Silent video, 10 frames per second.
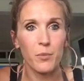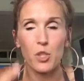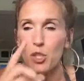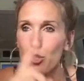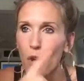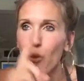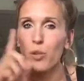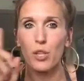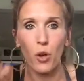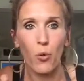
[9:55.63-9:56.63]
Just know
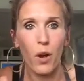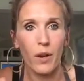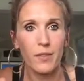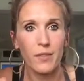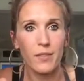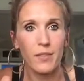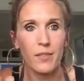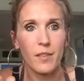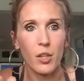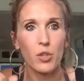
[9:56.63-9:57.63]
to go on.
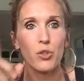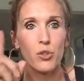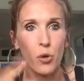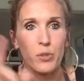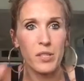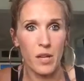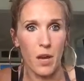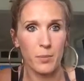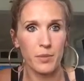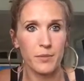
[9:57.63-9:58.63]
don't
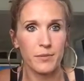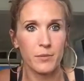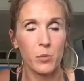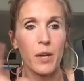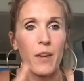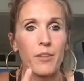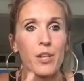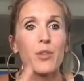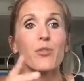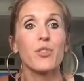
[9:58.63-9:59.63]
stop. Whatever
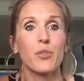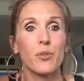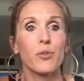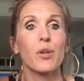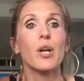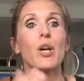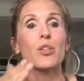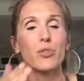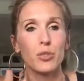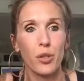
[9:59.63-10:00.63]
you do,
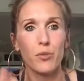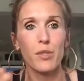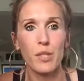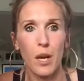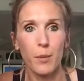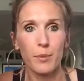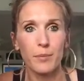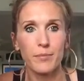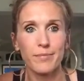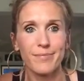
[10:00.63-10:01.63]
don't stop.
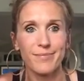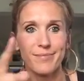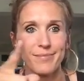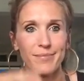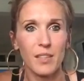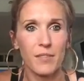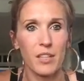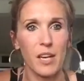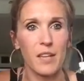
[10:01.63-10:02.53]
Love you